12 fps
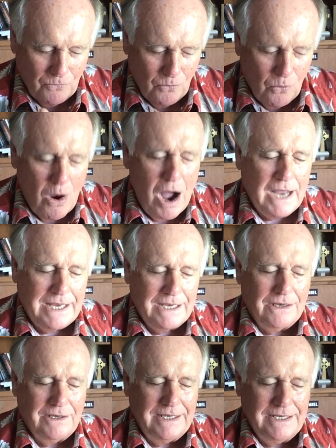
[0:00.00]
walk
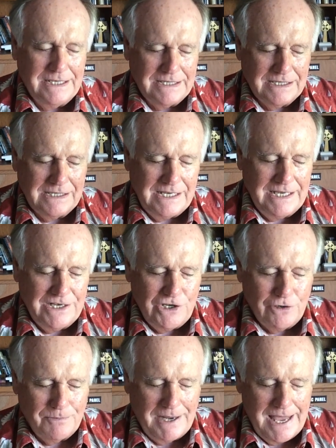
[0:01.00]
in
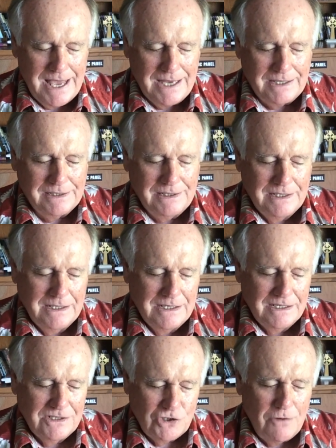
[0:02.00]
your plan.
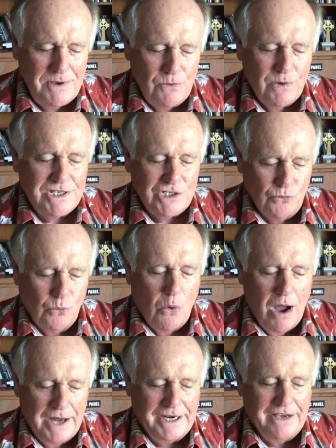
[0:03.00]
Show me what you
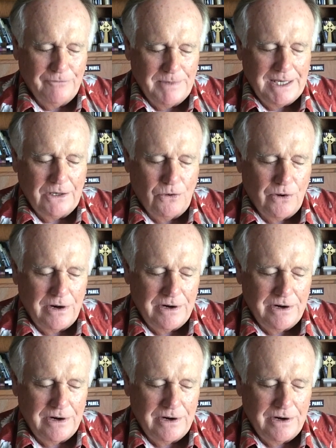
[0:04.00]
want of me, Lord.